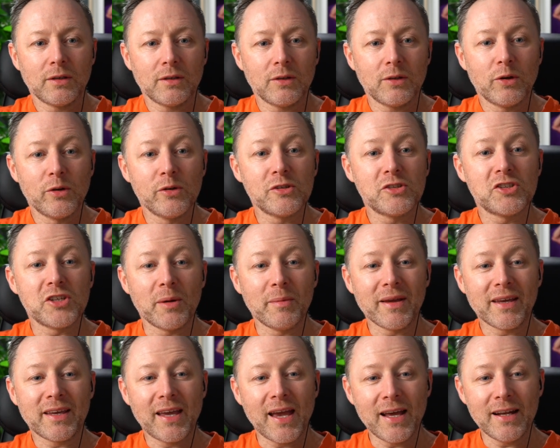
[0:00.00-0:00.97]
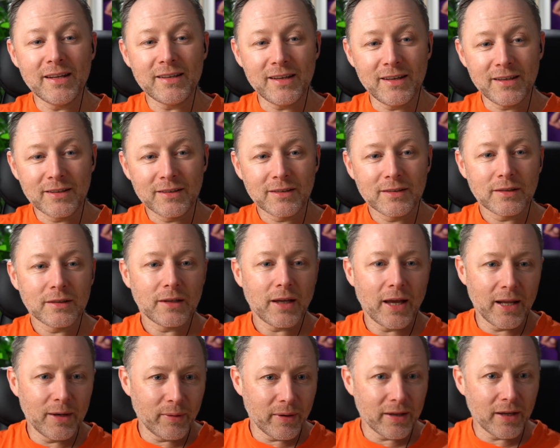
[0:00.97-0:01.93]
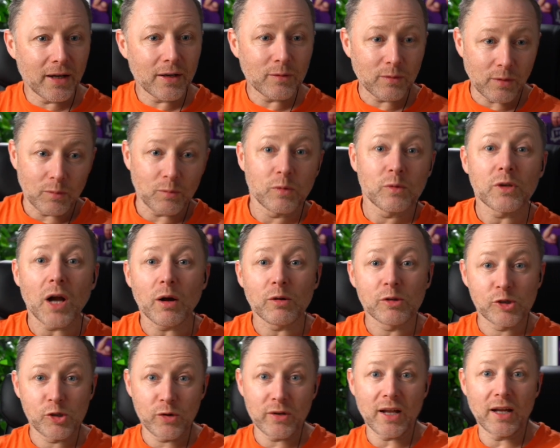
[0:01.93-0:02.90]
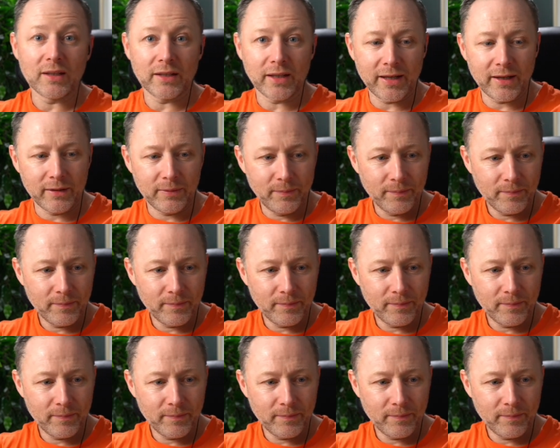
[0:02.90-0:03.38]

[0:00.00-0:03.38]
Who's Jimmy Kennedy? Anyway, I'll show you that later.